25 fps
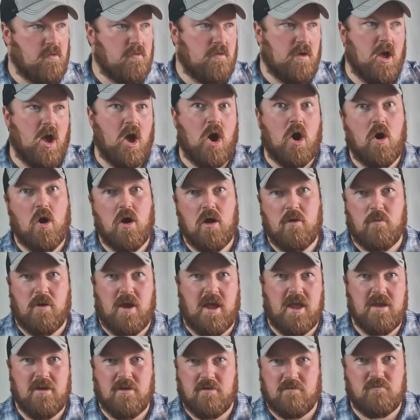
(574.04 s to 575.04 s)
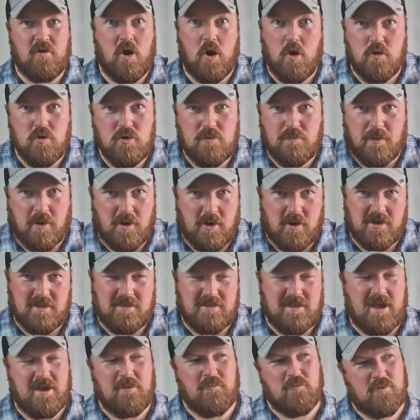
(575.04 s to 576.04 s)
a highway, a road
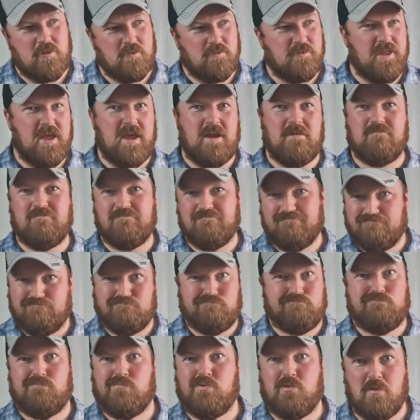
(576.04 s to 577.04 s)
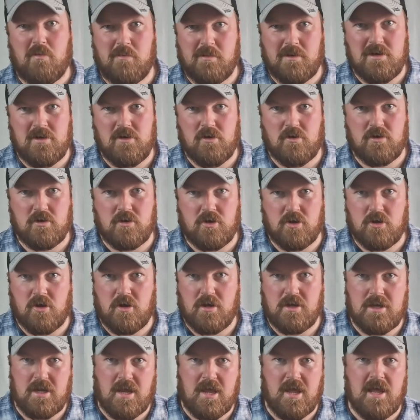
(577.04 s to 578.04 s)
behind that, well then probably not a good
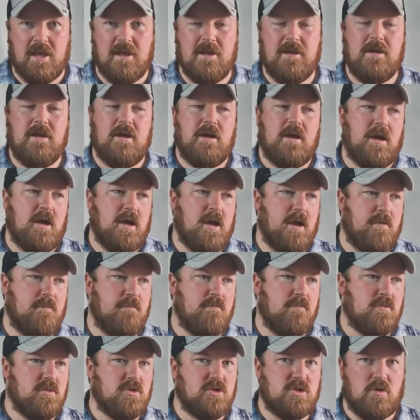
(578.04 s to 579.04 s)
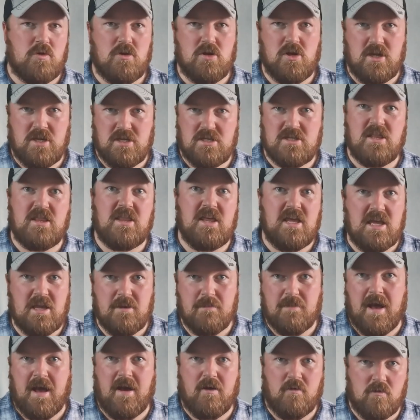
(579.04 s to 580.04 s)
idea. So you need to think
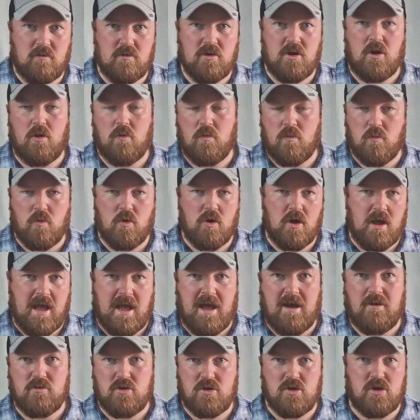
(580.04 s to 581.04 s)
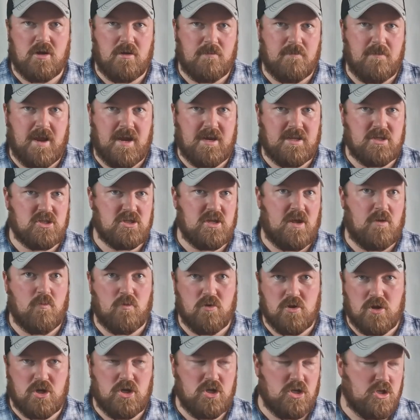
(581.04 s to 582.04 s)
about how you're going to manage that,
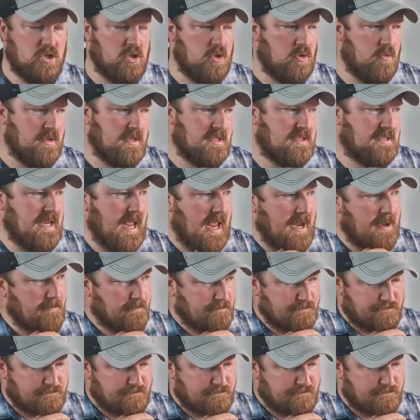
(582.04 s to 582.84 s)
what you're going to do instead.